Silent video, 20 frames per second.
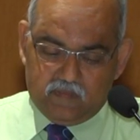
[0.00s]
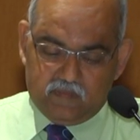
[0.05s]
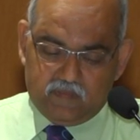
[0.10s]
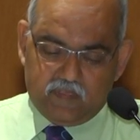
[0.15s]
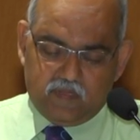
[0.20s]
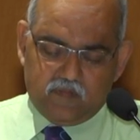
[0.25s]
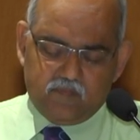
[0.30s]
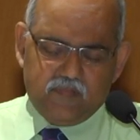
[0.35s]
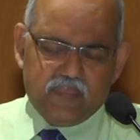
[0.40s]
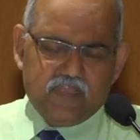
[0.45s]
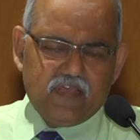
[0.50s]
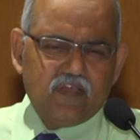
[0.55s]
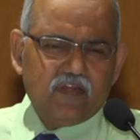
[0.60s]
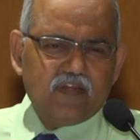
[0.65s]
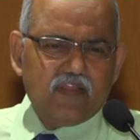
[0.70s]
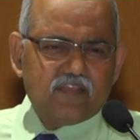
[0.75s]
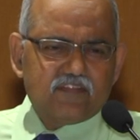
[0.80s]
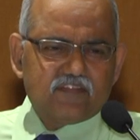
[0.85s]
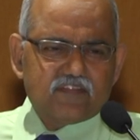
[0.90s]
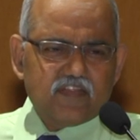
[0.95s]
The near
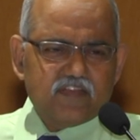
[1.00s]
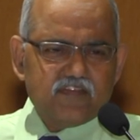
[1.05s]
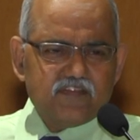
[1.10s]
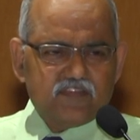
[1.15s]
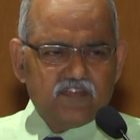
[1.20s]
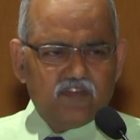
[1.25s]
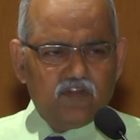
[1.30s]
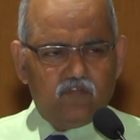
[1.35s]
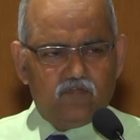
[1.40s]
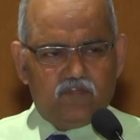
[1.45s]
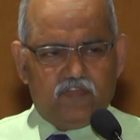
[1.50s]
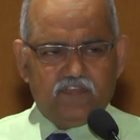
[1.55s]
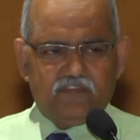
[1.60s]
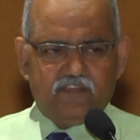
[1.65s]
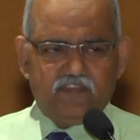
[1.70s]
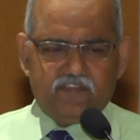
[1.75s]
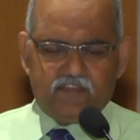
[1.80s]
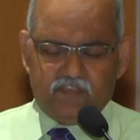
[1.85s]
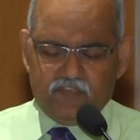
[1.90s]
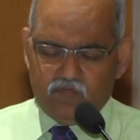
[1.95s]
extension of
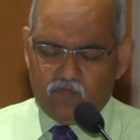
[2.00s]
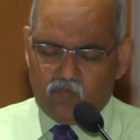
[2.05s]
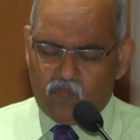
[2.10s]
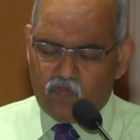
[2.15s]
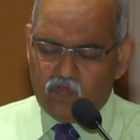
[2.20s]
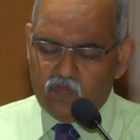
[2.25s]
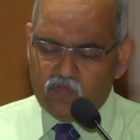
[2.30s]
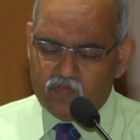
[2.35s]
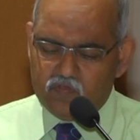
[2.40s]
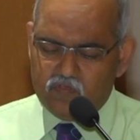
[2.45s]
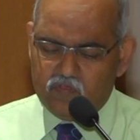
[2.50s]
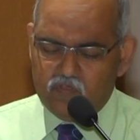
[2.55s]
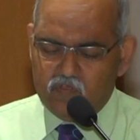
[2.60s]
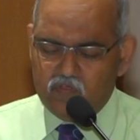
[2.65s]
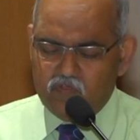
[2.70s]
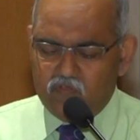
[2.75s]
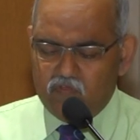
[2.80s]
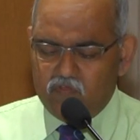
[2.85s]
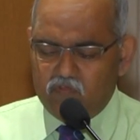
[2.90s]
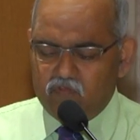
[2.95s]

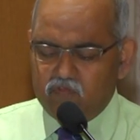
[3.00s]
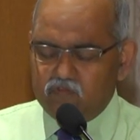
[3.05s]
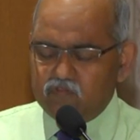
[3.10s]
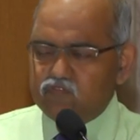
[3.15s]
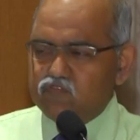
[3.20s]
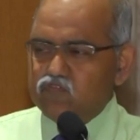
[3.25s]
DCCO